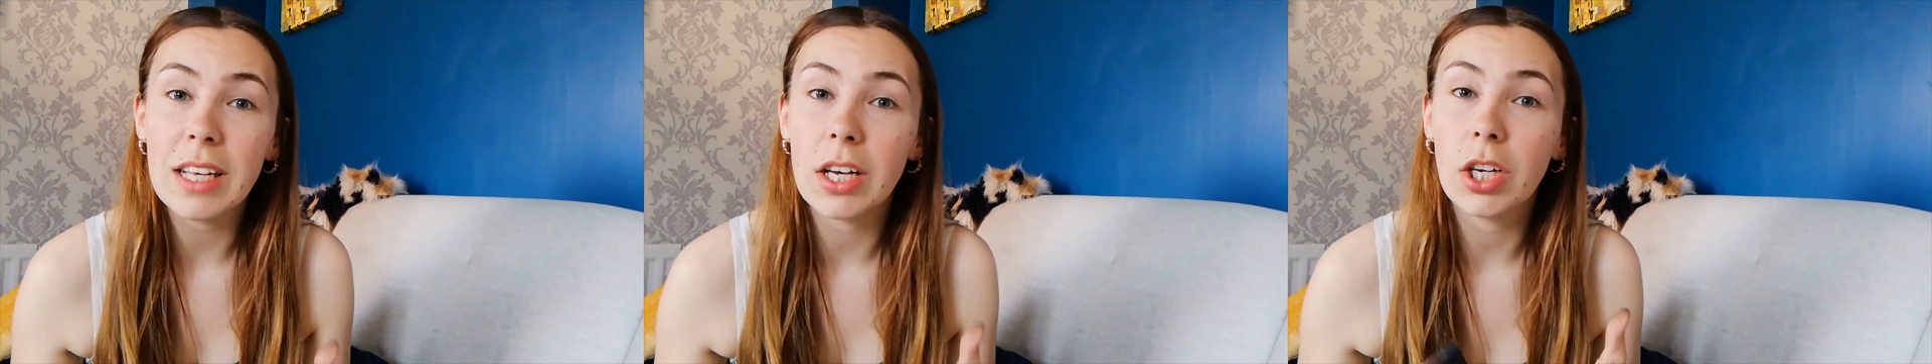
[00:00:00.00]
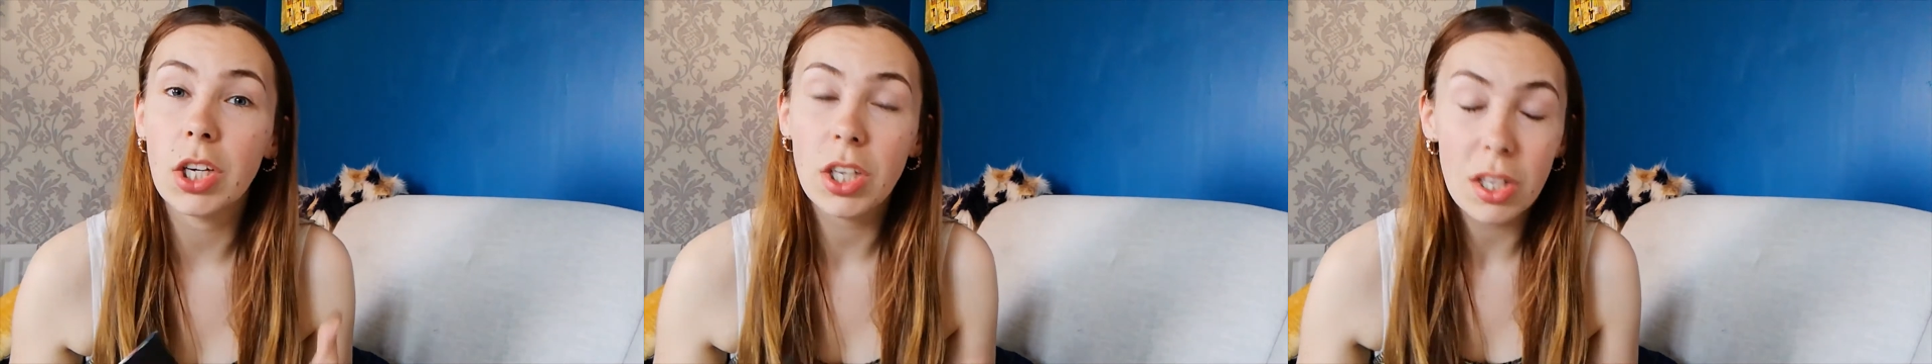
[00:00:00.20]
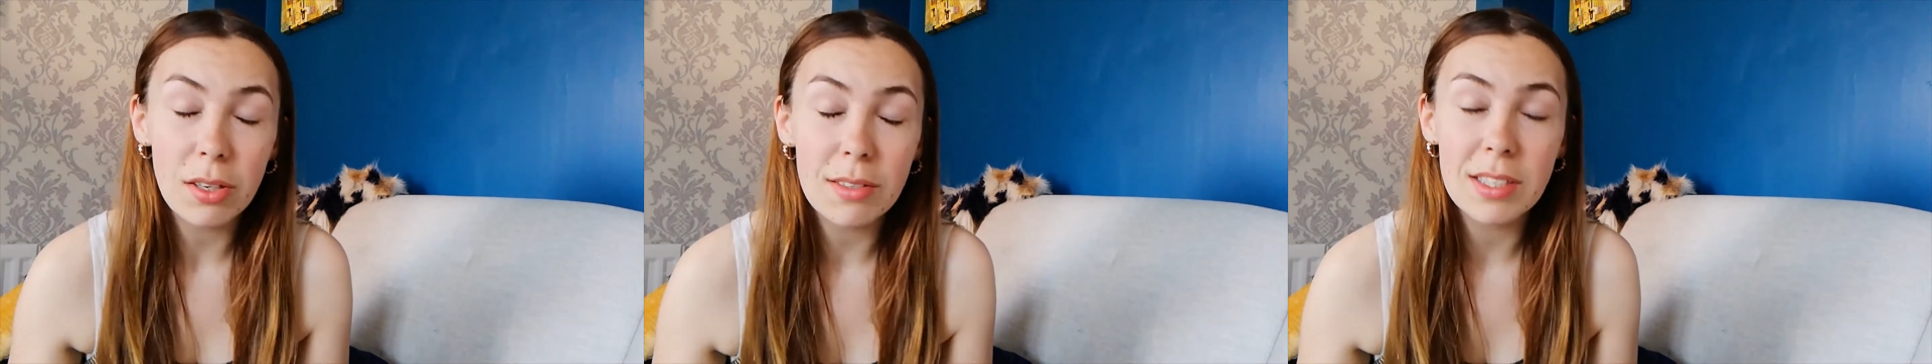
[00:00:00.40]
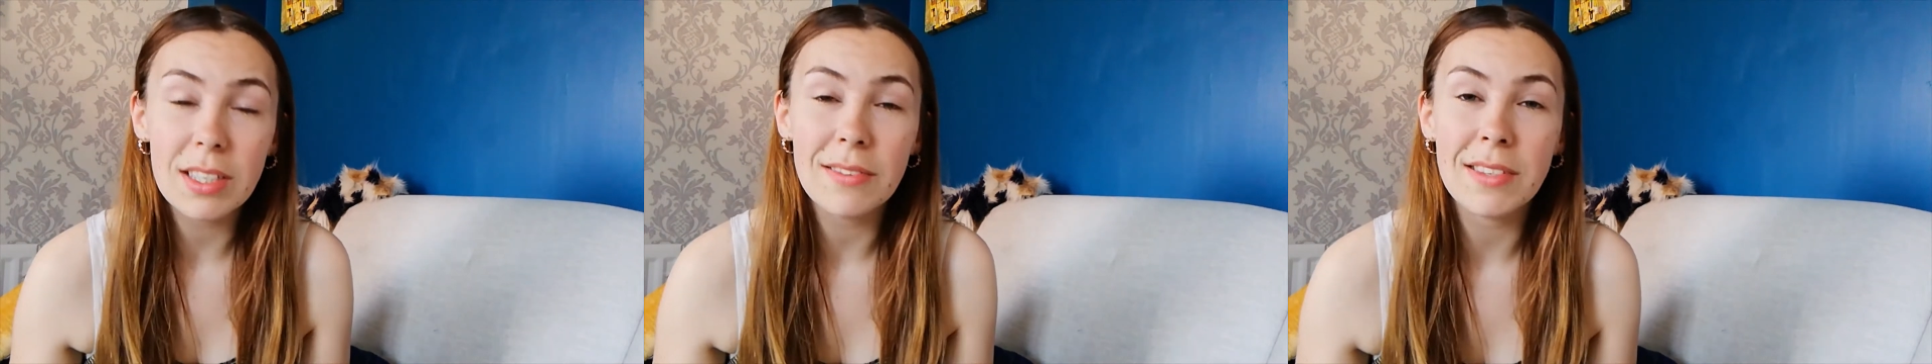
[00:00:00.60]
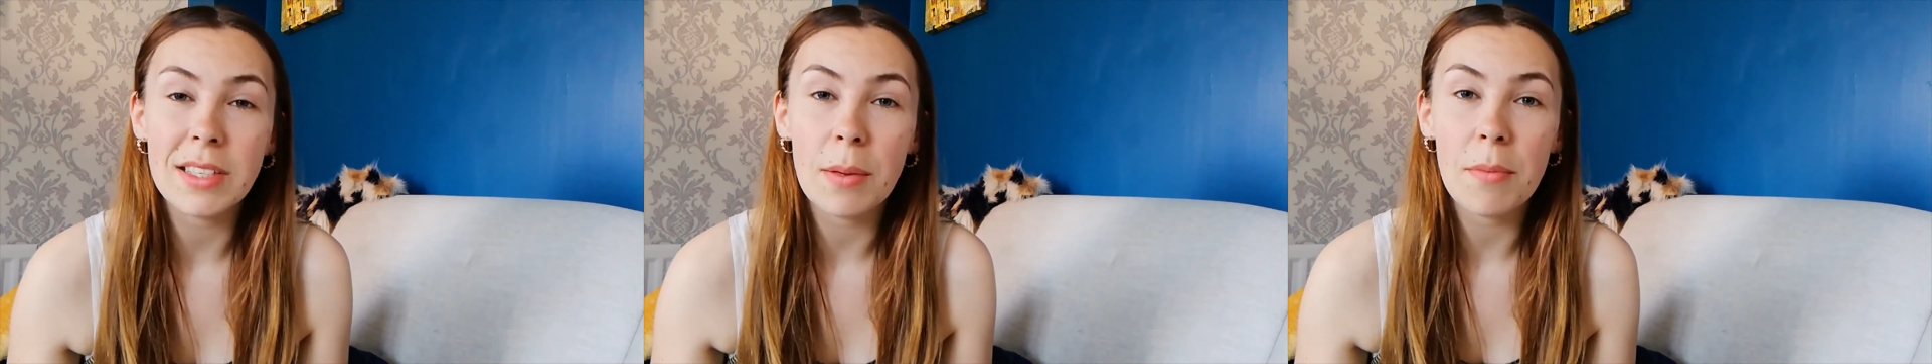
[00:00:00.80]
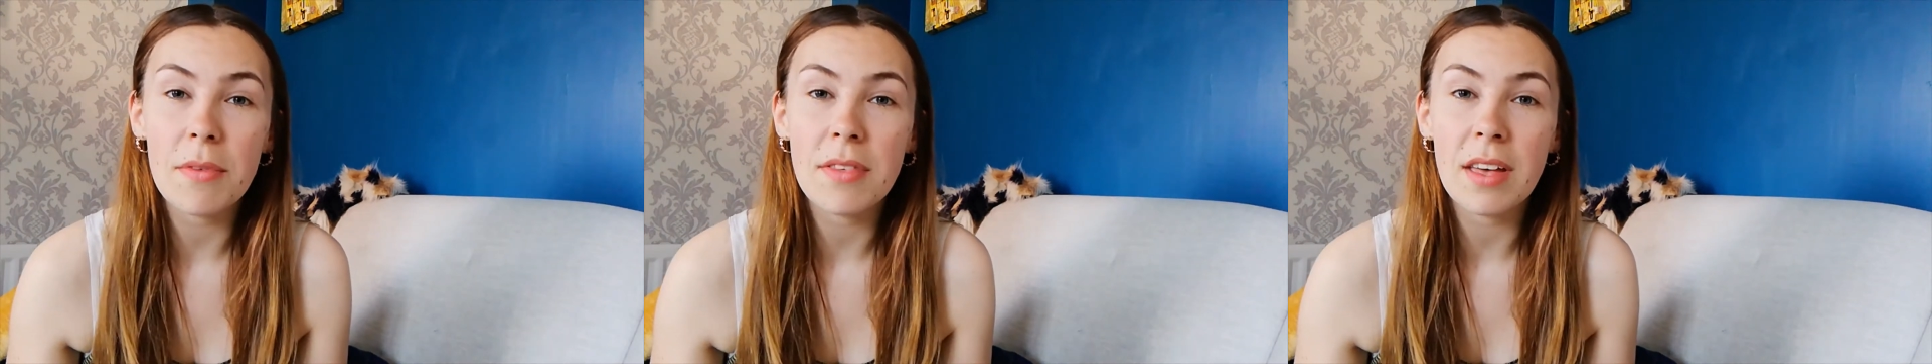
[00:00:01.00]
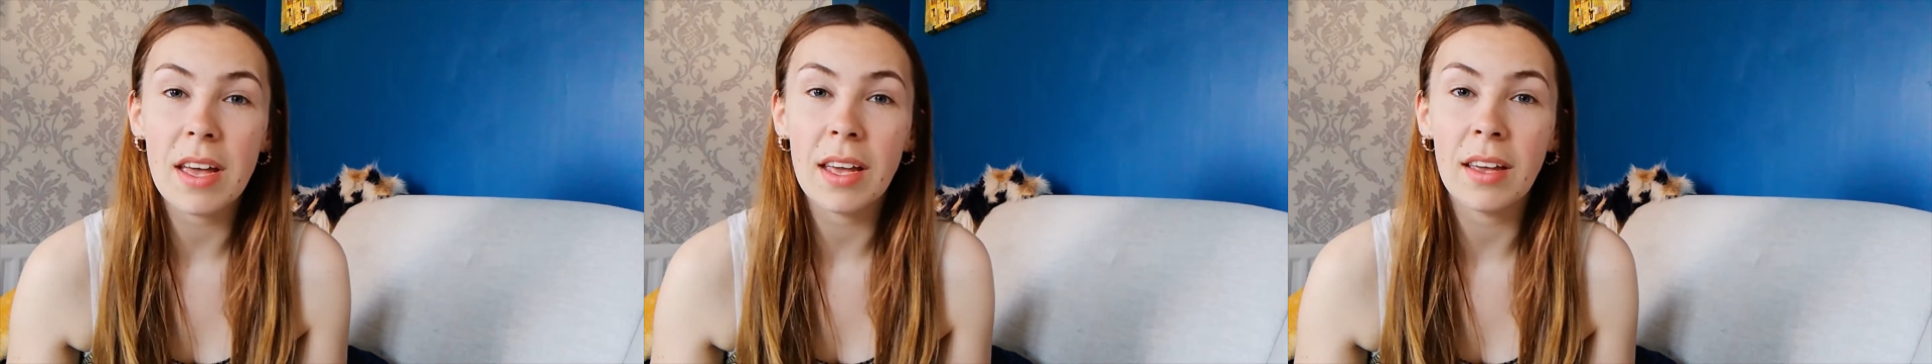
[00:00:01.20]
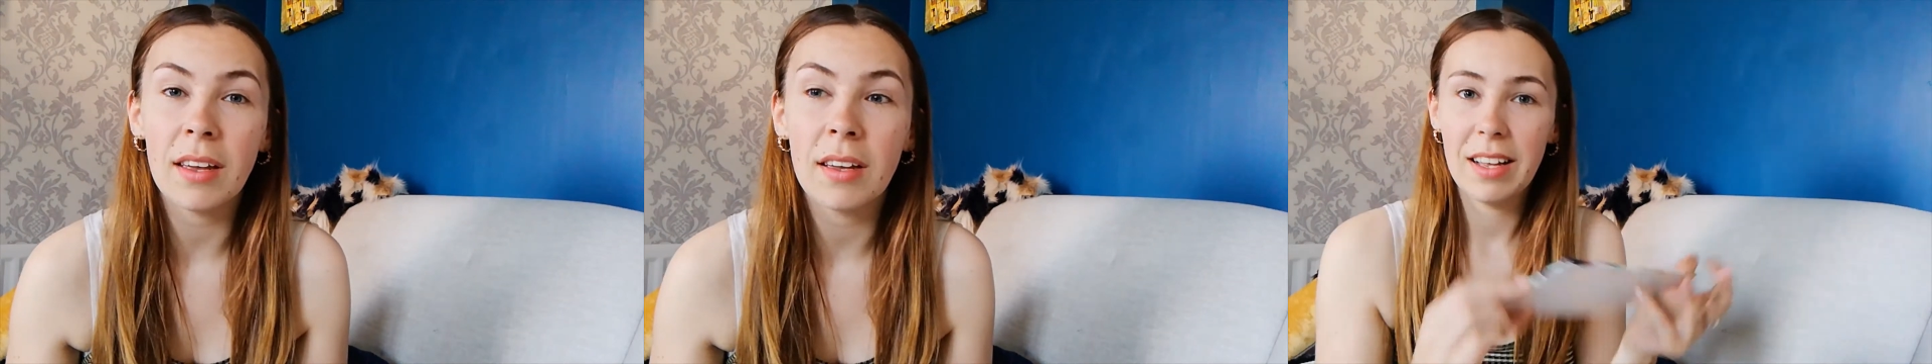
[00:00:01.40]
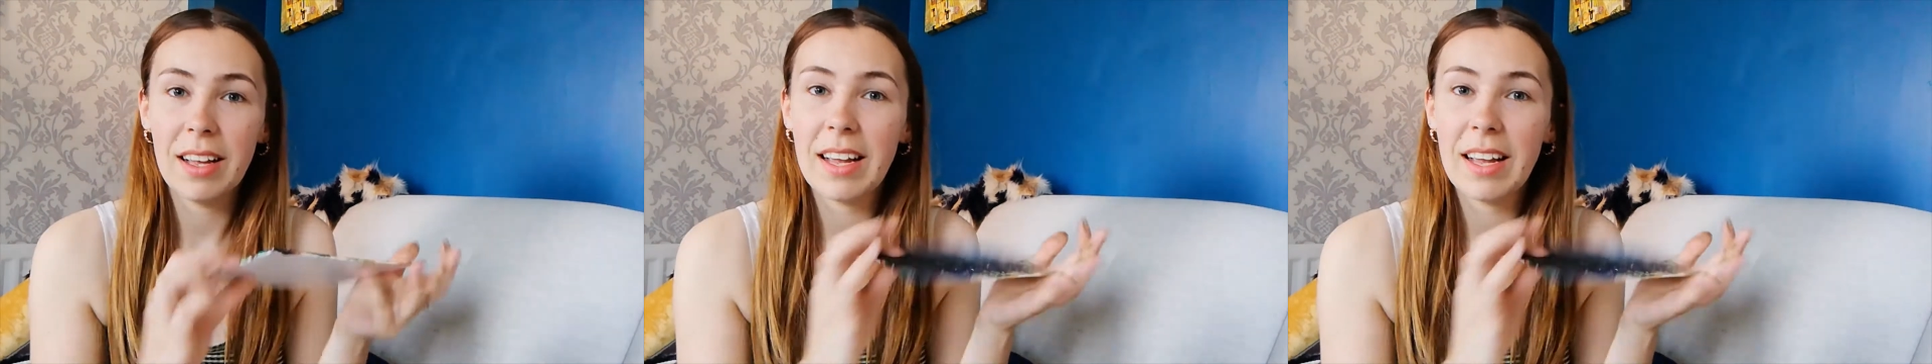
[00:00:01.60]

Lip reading: accused of something.